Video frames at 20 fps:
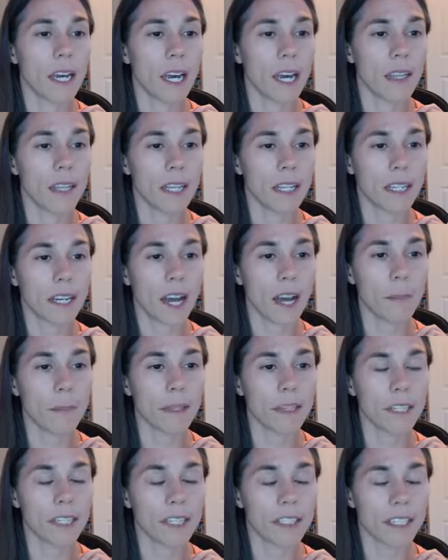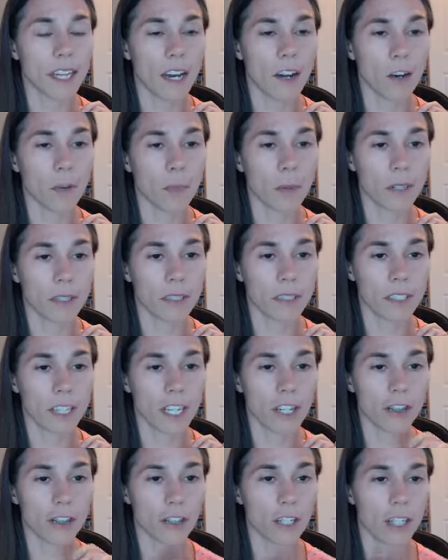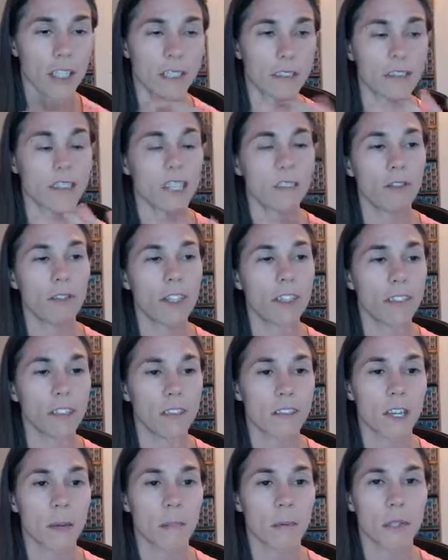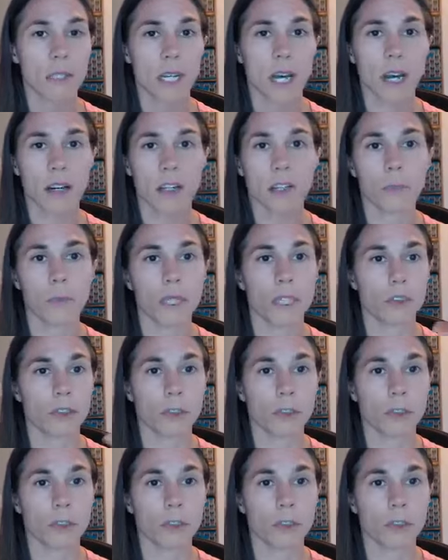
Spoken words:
and then copy the entire presentation and save it as a separate document.